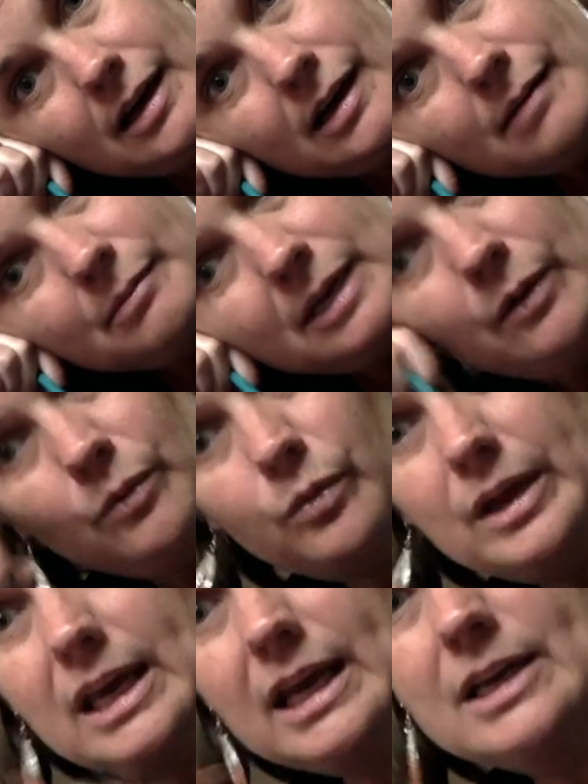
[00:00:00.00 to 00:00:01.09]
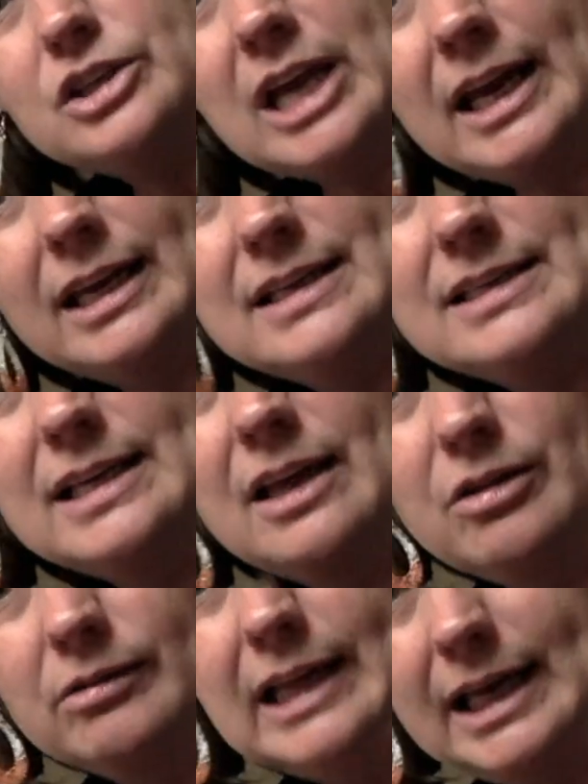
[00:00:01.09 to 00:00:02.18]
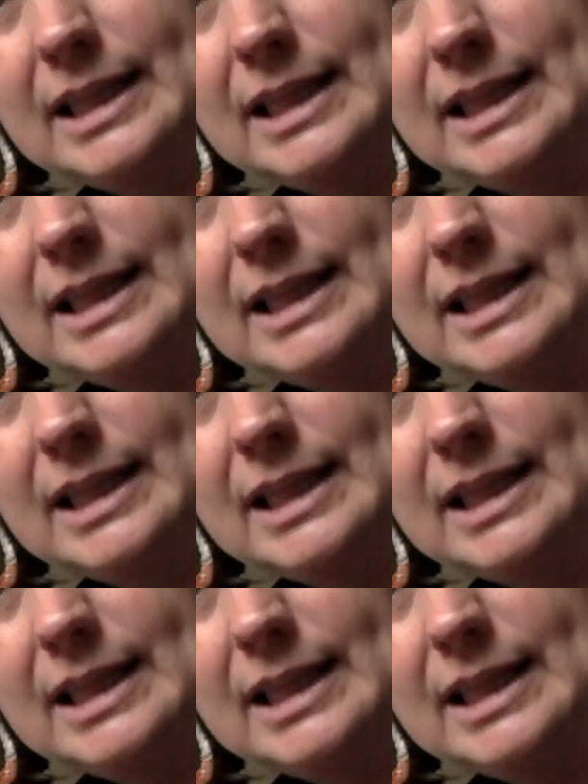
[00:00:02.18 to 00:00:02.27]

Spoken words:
and we can check in together like